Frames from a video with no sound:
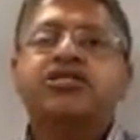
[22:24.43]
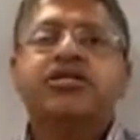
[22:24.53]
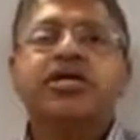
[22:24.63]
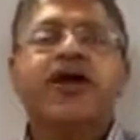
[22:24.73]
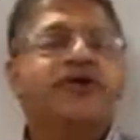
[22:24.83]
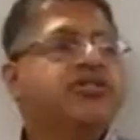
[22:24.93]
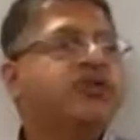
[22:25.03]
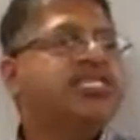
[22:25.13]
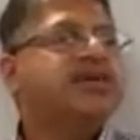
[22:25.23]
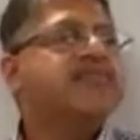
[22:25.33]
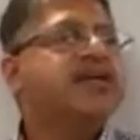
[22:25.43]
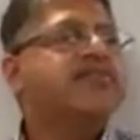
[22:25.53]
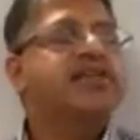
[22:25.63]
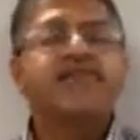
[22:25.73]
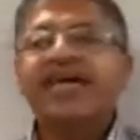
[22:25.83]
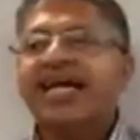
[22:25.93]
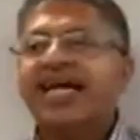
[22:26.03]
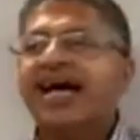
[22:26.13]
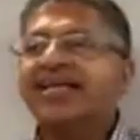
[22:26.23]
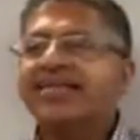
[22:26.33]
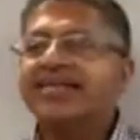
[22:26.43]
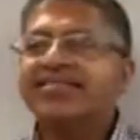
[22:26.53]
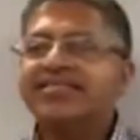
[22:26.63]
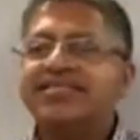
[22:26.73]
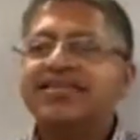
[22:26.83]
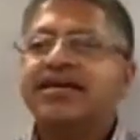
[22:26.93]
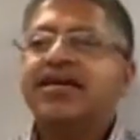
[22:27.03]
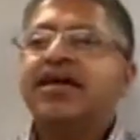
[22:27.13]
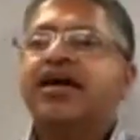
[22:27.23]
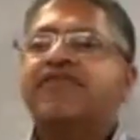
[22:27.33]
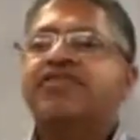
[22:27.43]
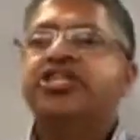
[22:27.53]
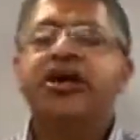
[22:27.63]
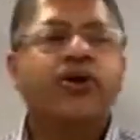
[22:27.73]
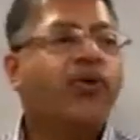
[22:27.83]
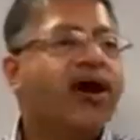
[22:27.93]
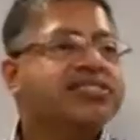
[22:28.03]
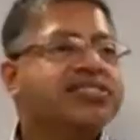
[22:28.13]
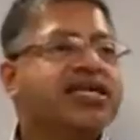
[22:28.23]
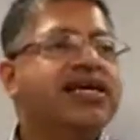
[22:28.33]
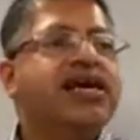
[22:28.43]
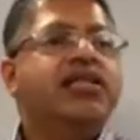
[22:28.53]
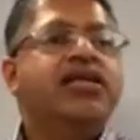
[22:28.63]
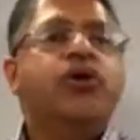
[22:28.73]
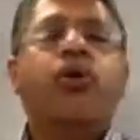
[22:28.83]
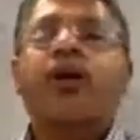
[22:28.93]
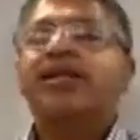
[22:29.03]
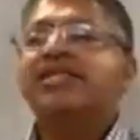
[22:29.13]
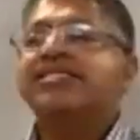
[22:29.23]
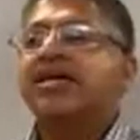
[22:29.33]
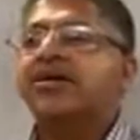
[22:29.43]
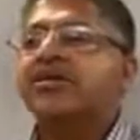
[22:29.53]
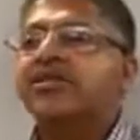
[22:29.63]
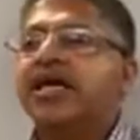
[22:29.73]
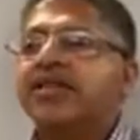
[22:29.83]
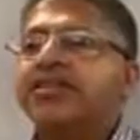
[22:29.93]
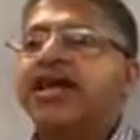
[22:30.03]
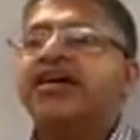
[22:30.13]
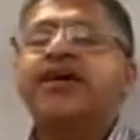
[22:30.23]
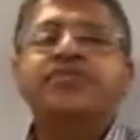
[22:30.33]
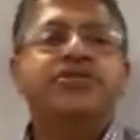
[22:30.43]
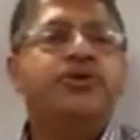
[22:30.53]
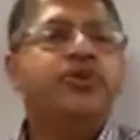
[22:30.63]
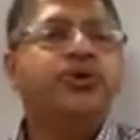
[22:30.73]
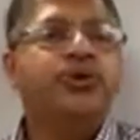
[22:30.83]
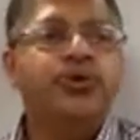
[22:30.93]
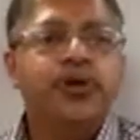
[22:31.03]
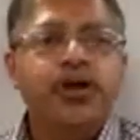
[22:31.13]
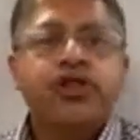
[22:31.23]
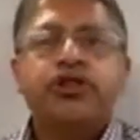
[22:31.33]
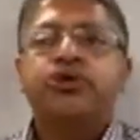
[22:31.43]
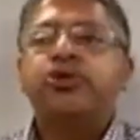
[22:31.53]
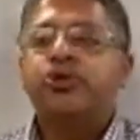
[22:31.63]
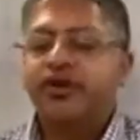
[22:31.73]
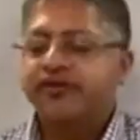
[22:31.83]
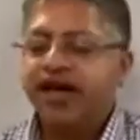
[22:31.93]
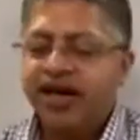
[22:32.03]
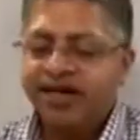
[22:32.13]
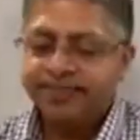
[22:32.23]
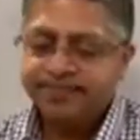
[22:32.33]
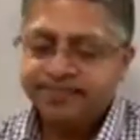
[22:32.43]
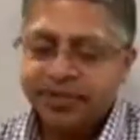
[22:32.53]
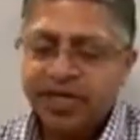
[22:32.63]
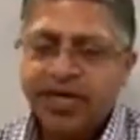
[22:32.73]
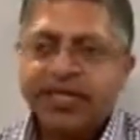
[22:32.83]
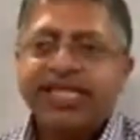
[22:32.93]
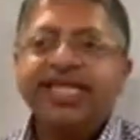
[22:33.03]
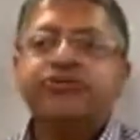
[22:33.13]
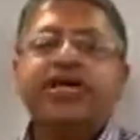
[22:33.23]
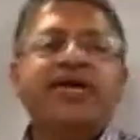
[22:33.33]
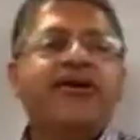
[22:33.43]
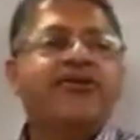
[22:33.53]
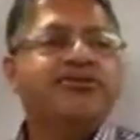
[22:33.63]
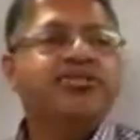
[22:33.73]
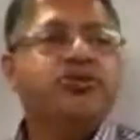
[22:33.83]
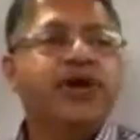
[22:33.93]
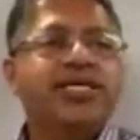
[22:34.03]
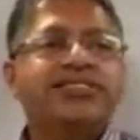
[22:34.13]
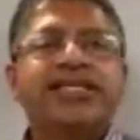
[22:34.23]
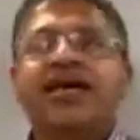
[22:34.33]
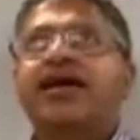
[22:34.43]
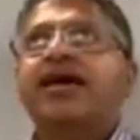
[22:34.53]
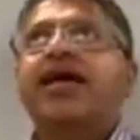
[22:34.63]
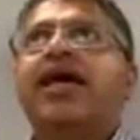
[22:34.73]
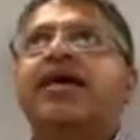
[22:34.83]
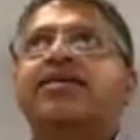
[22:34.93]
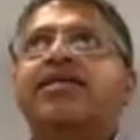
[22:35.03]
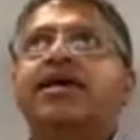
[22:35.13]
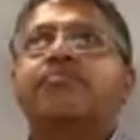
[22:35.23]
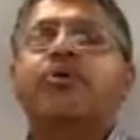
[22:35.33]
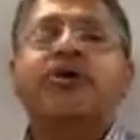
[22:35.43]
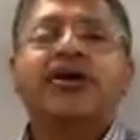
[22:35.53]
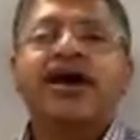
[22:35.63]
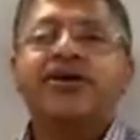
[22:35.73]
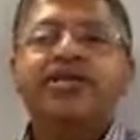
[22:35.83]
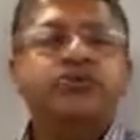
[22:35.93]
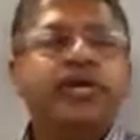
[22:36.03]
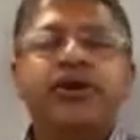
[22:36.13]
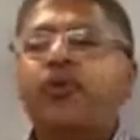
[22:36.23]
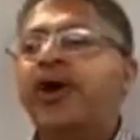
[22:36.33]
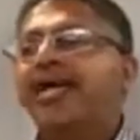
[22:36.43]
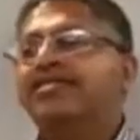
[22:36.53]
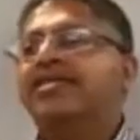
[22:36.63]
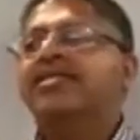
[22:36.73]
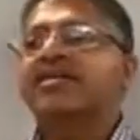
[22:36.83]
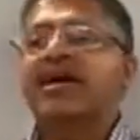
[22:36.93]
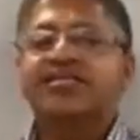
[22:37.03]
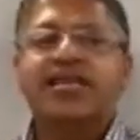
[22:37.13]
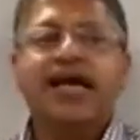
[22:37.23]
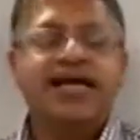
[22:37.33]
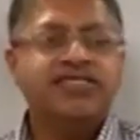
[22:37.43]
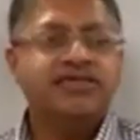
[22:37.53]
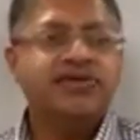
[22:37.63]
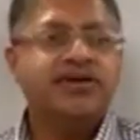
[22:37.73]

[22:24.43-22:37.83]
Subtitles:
character traits of loving kindness, of generosity, the qualities that come to you through the Word of God. These were the character traits that Mordecai used when he raised his cousin Esther.